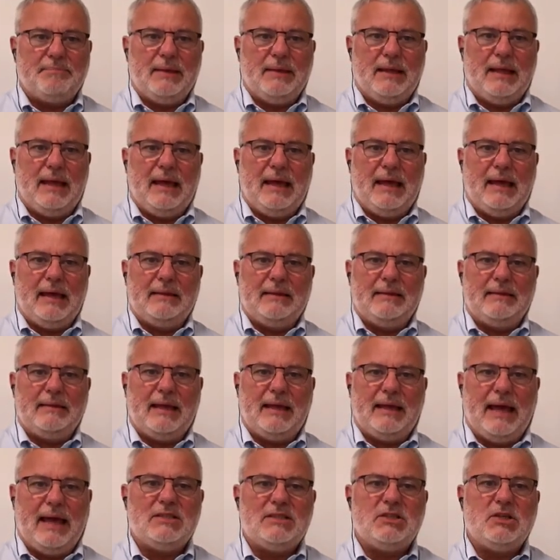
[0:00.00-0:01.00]
And
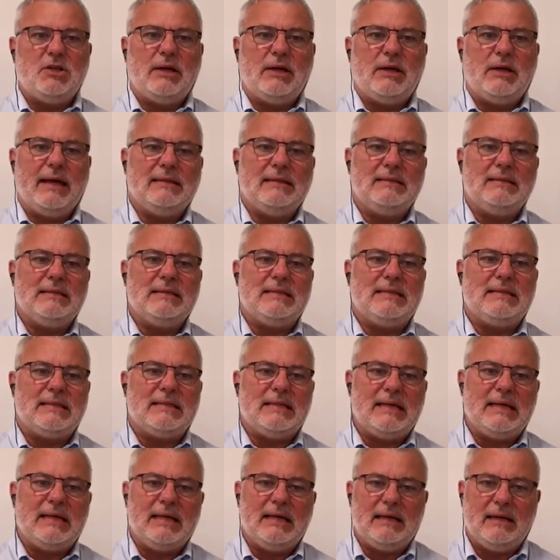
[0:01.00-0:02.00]
as you can
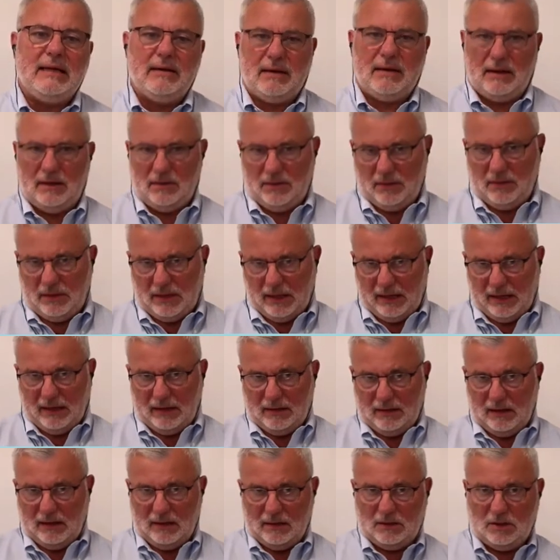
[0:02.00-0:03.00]
see on
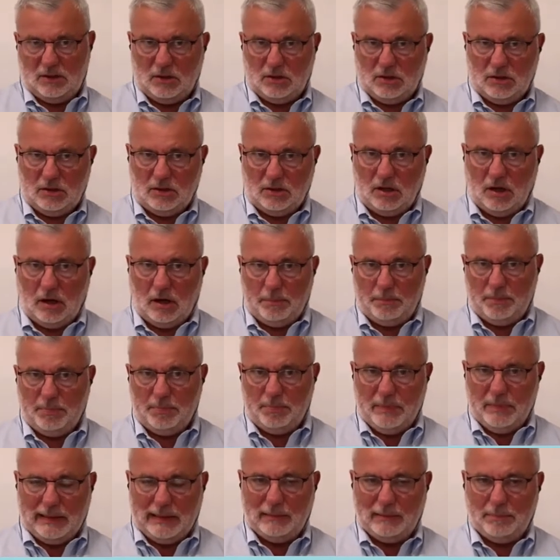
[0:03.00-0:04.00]
the top
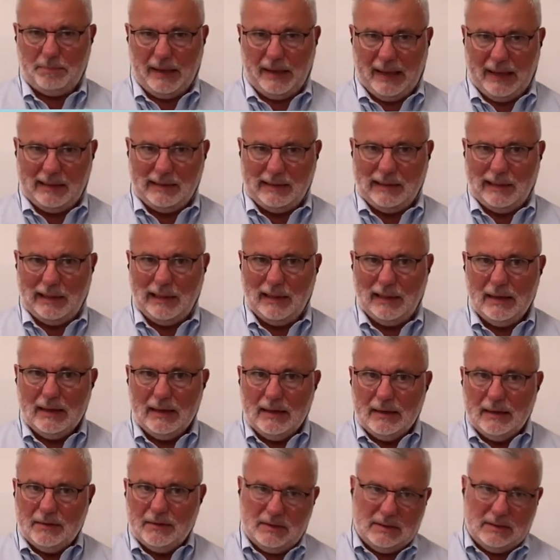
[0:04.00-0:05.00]
middle panel,
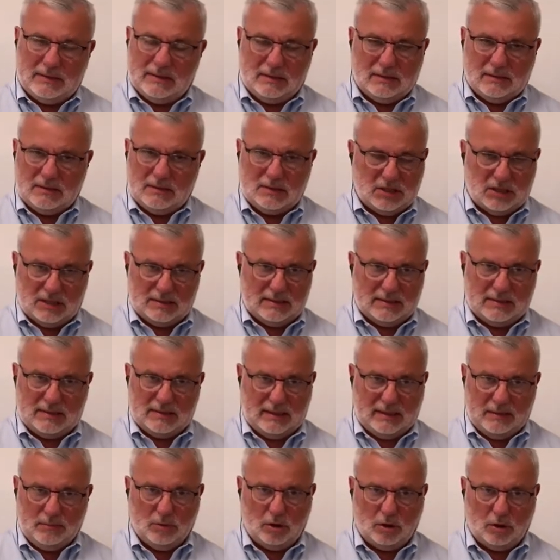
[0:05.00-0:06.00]
this is just the
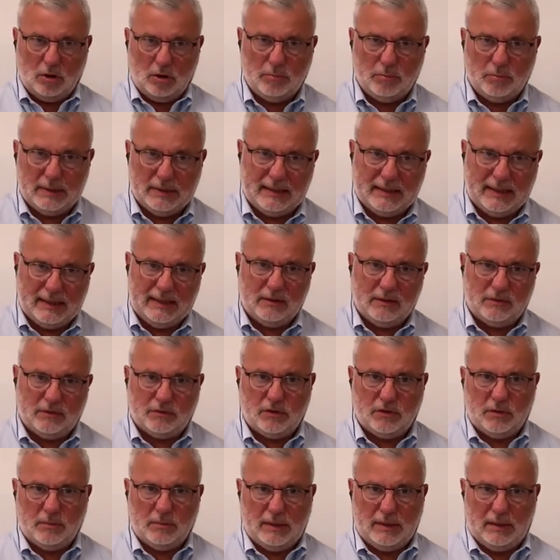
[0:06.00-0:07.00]
hemoglobin data
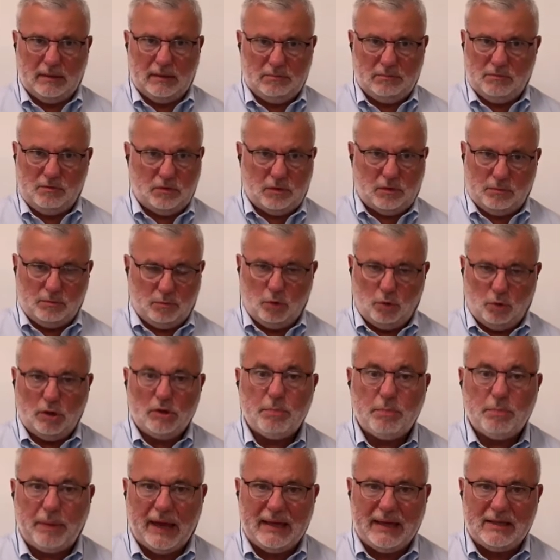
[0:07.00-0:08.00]
from
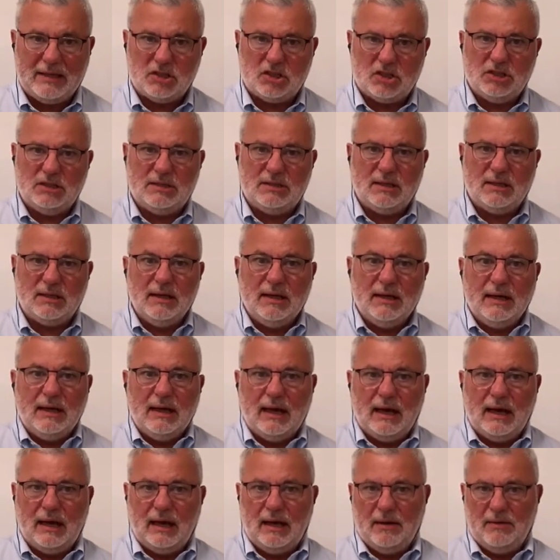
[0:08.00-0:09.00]
one patient
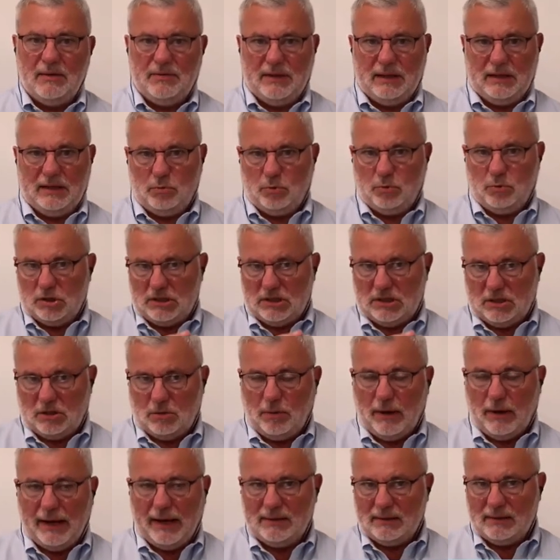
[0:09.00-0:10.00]
that was
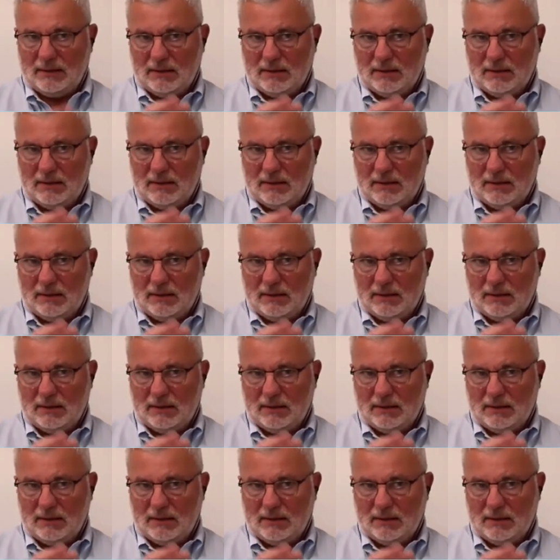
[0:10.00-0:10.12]
quite